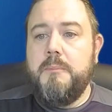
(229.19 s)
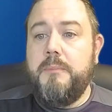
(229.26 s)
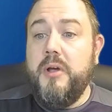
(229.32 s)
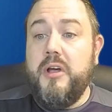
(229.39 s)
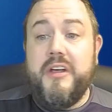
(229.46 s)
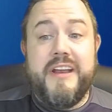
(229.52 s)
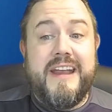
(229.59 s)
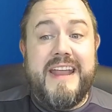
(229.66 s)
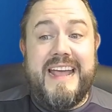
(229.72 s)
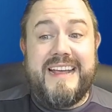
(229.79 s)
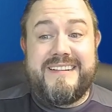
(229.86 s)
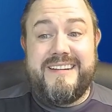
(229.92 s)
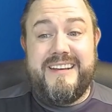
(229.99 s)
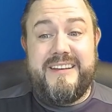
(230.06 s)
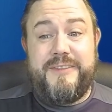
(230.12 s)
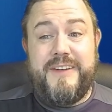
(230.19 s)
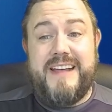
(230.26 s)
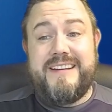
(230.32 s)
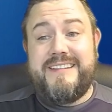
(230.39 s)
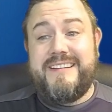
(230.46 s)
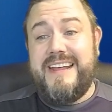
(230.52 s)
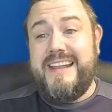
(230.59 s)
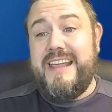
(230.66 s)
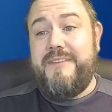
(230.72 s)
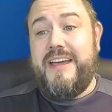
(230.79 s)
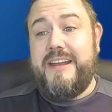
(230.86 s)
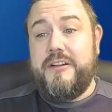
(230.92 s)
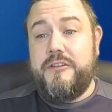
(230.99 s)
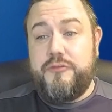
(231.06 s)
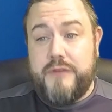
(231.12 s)
Burton are next, and it's fair to say they've
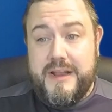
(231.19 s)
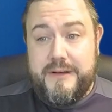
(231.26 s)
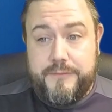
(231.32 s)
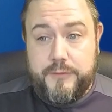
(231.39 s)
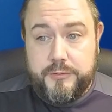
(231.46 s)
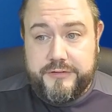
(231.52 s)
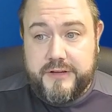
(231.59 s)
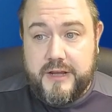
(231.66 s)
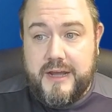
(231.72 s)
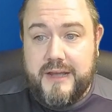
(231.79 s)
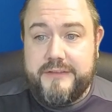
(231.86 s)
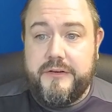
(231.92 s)
had a dreadful start.